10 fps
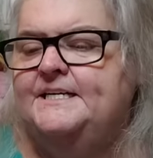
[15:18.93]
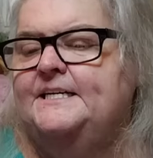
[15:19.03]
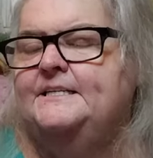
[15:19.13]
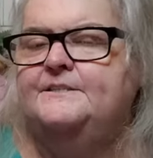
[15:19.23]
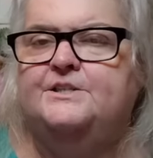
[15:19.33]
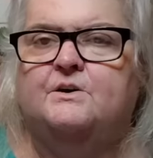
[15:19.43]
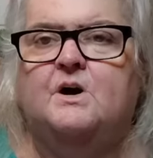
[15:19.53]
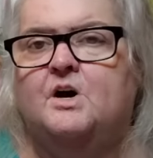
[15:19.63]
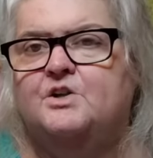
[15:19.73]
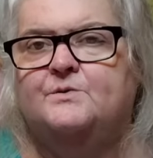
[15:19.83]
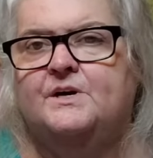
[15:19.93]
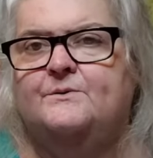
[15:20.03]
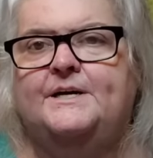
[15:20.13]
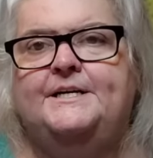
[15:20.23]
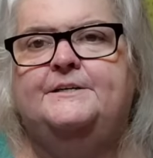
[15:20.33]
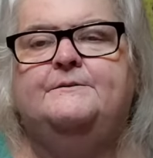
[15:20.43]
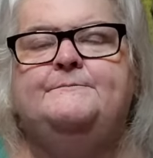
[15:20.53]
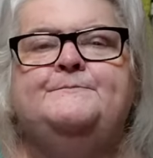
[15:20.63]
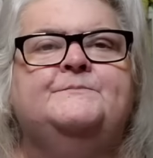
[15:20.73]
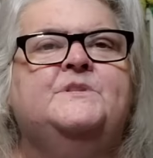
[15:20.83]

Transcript: it, you know, all the way around.